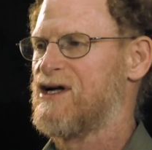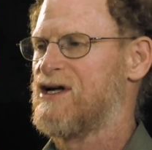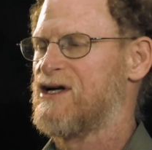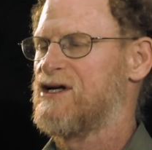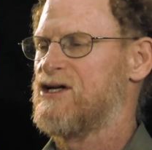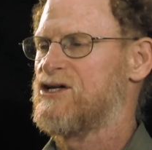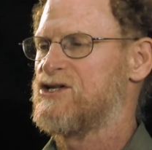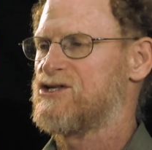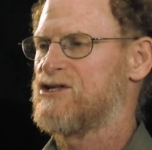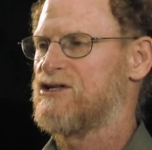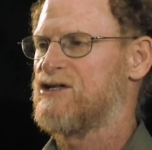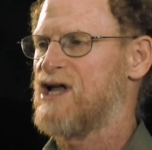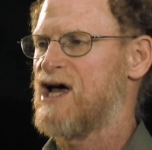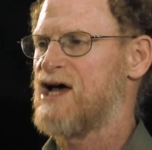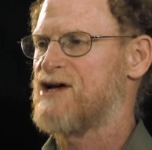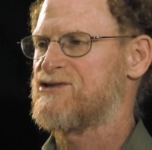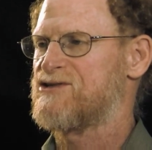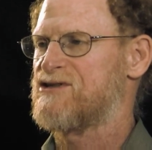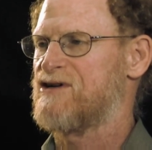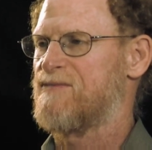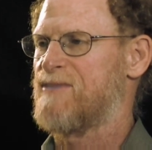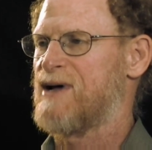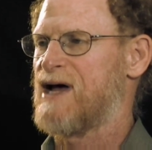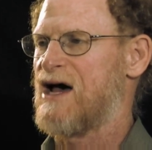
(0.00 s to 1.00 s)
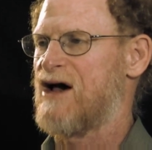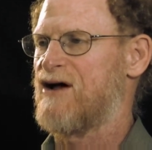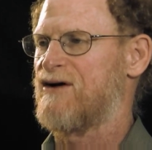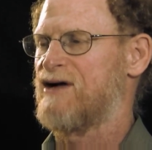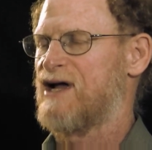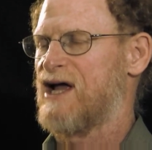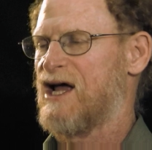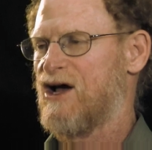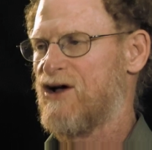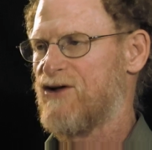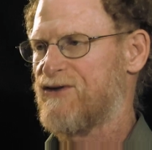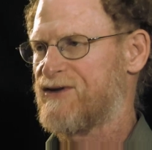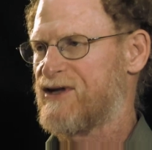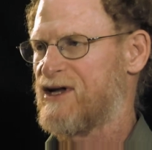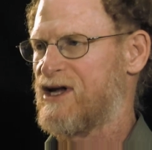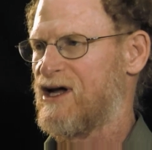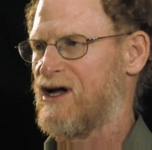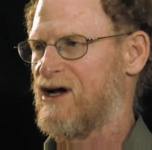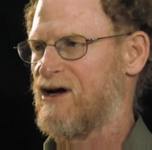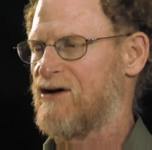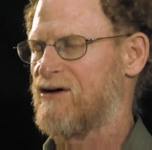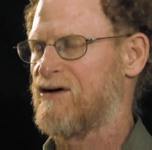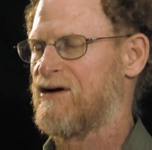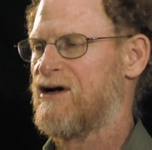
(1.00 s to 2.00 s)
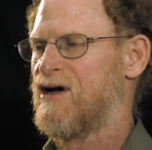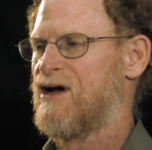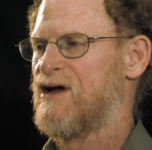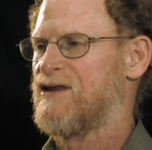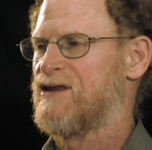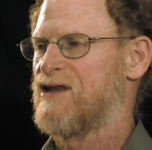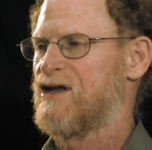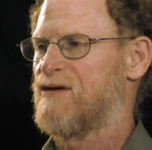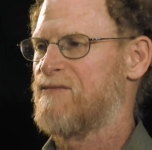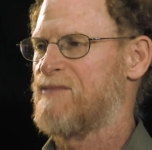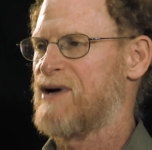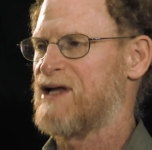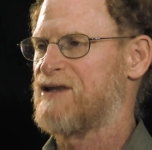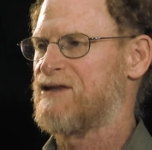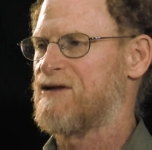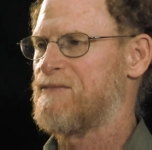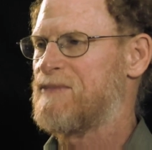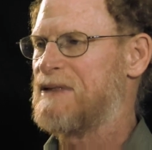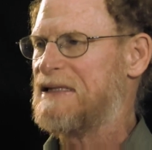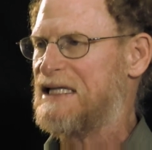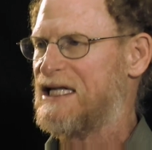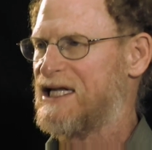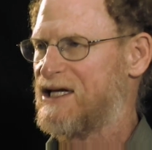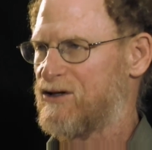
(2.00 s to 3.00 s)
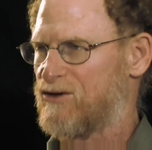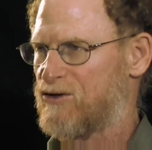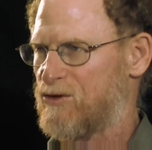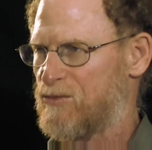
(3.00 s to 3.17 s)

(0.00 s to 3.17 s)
is less about healthcare than about the political